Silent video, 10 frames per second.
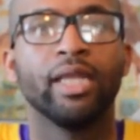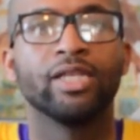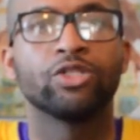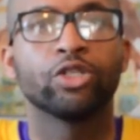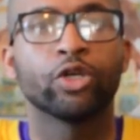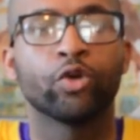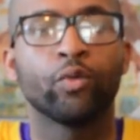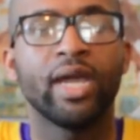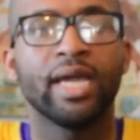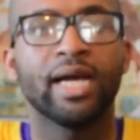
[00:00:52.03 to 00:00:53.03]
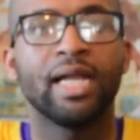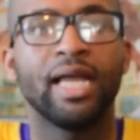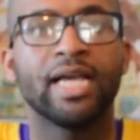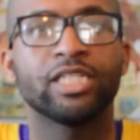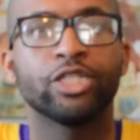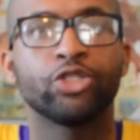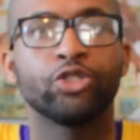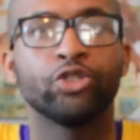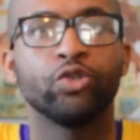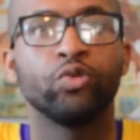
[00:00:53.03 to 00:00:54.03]
This is a great and classic
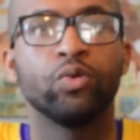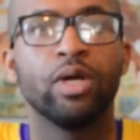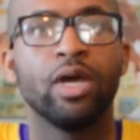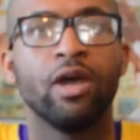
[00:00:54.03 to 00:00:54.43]
shoe,